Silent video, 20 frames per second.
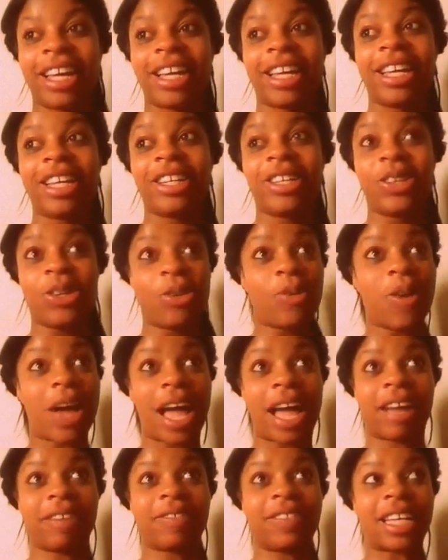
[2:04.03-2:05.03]
you
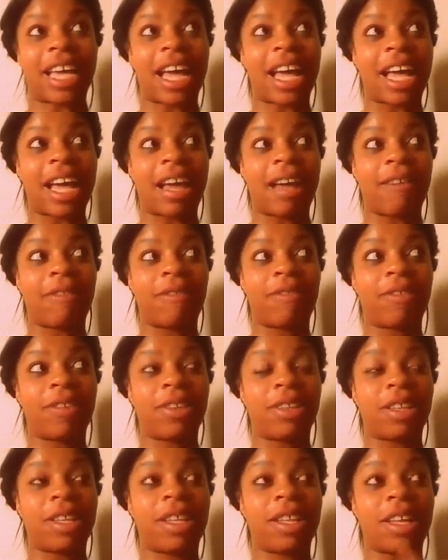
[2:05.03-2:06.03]
have to have
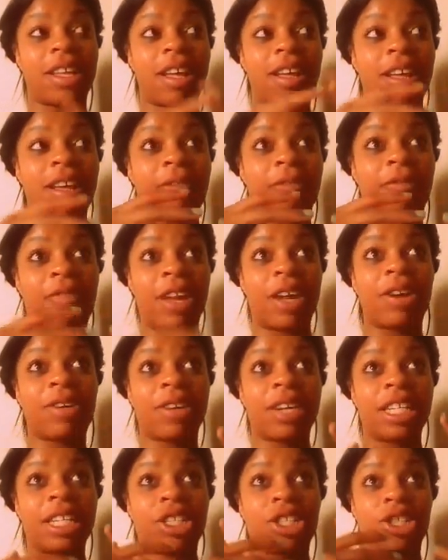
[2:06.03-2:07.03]
a
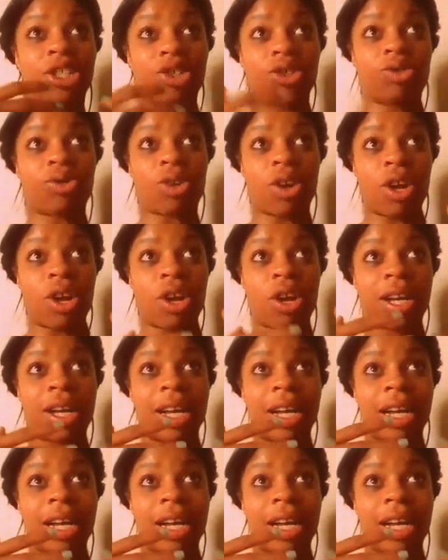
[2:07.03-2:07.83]
very strong